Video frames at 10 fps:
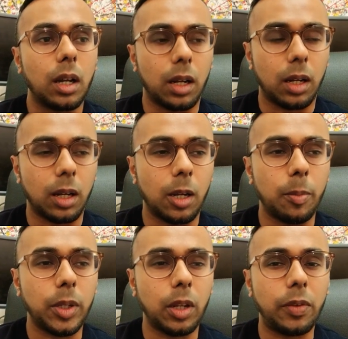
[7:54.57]

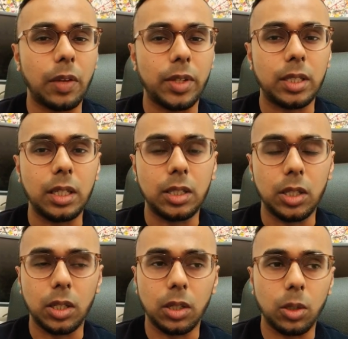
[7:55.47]
If you have a
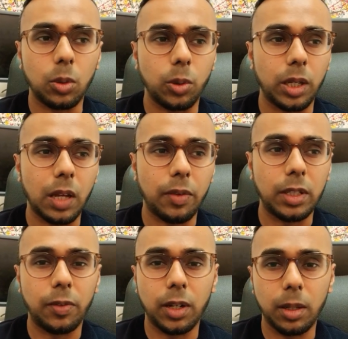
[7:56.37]
CTO or you have
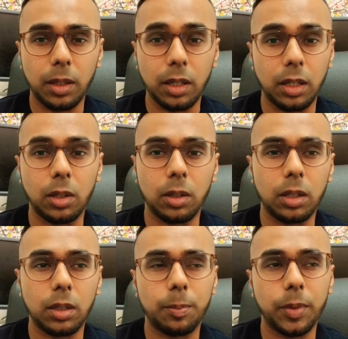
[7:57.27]

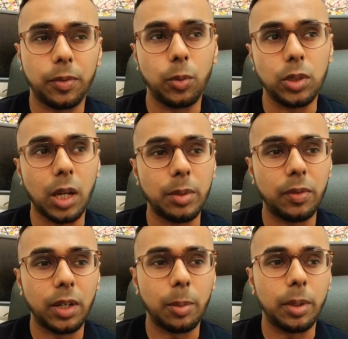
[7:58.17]
a full-time
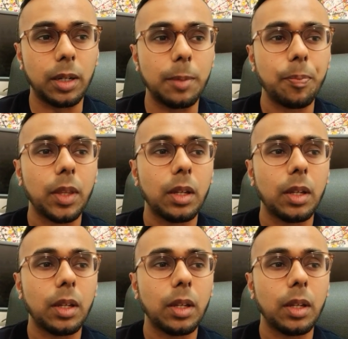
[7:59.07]
developer,